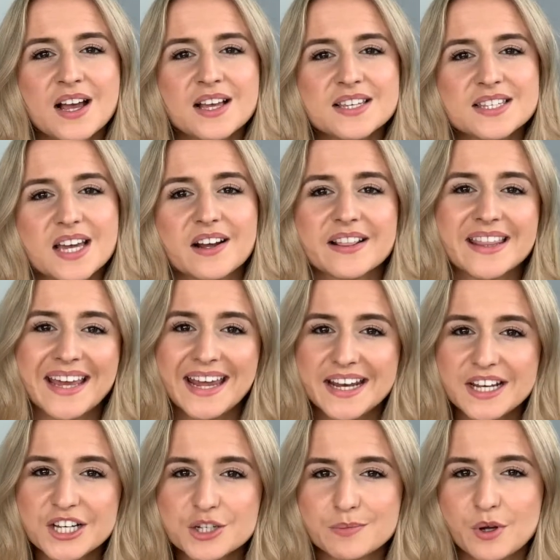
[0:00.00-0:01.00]
So the
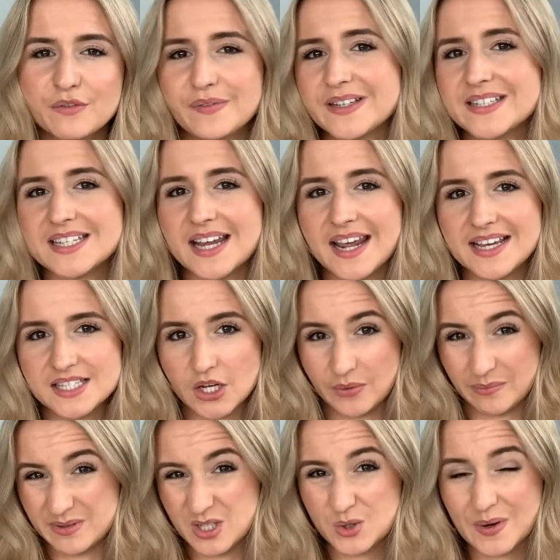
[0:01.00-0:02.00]
hinge movement is
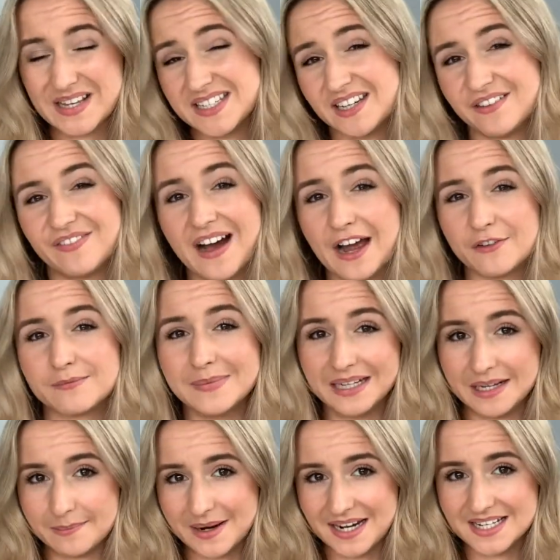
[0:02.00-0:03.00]
up to 25
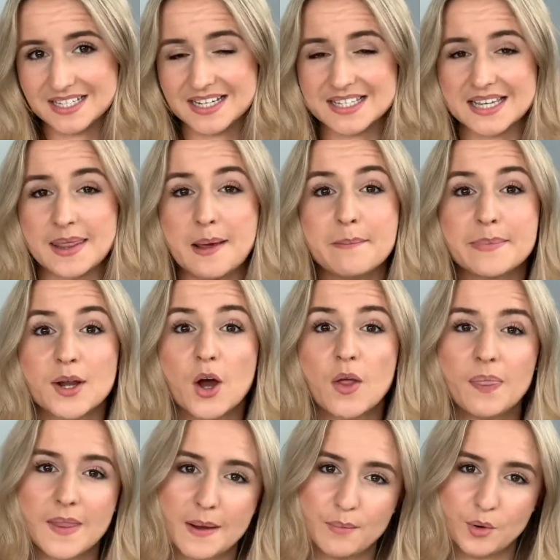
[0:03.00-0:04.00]
millimeters, and then
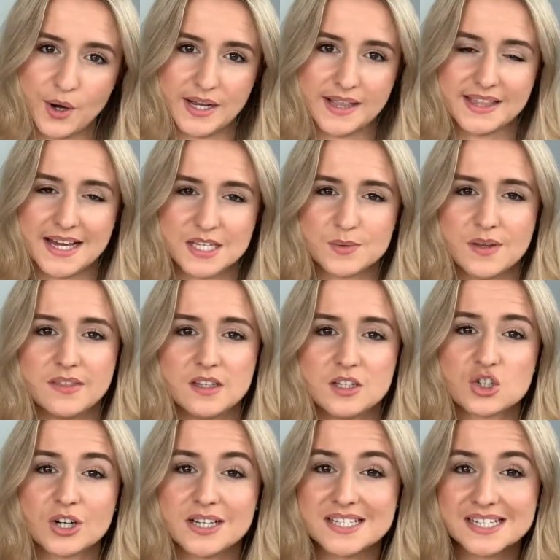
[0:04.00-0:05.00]
beyond that point, that's when the
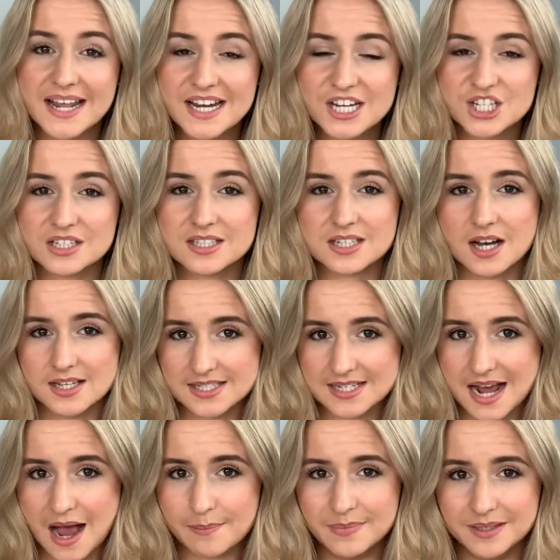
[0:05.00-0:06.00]
translation starts to
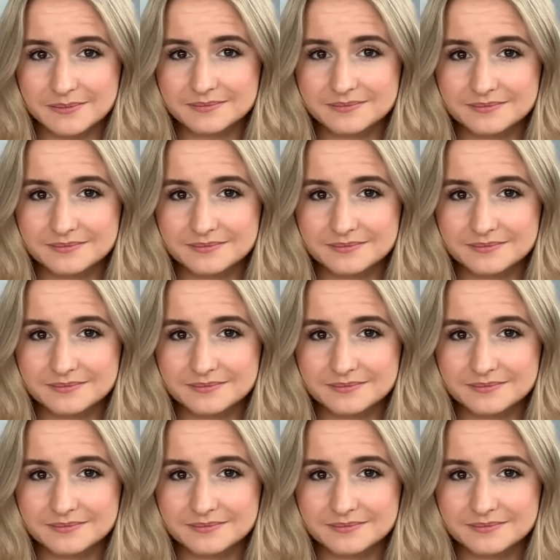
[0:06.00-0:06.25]
happen.